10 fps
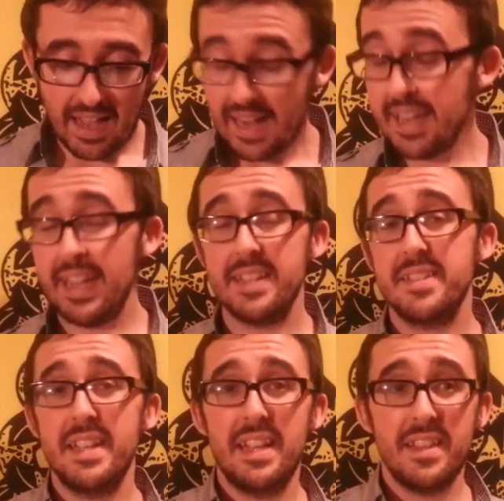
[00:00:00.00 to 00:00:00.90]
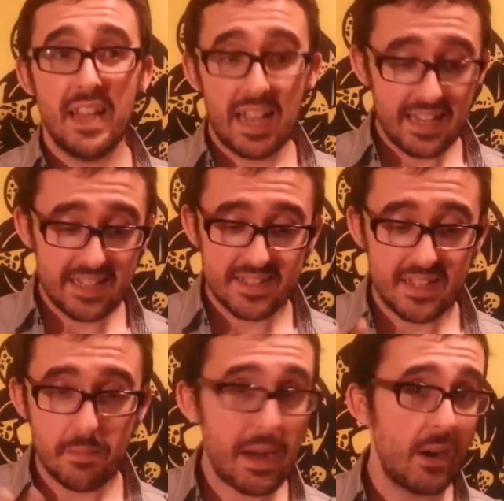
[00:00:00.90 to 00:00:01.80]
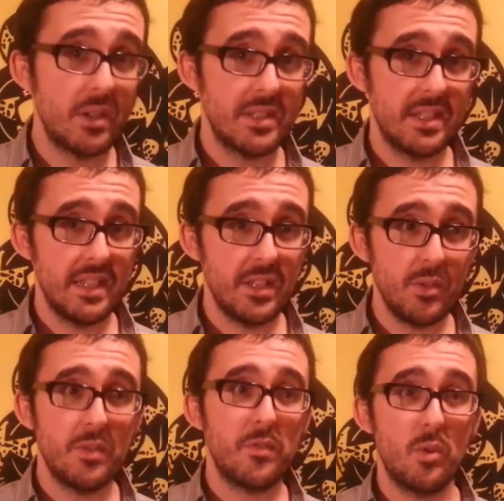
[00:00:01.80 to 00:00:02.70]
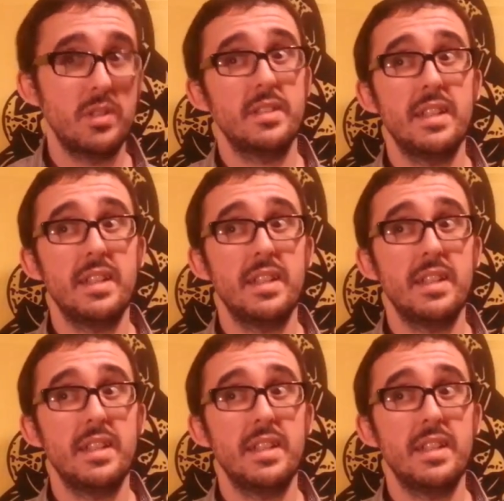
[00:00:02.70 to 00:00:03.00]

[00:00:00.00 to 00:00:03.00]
I can't stand it. I can't stand the powers that they do enforce.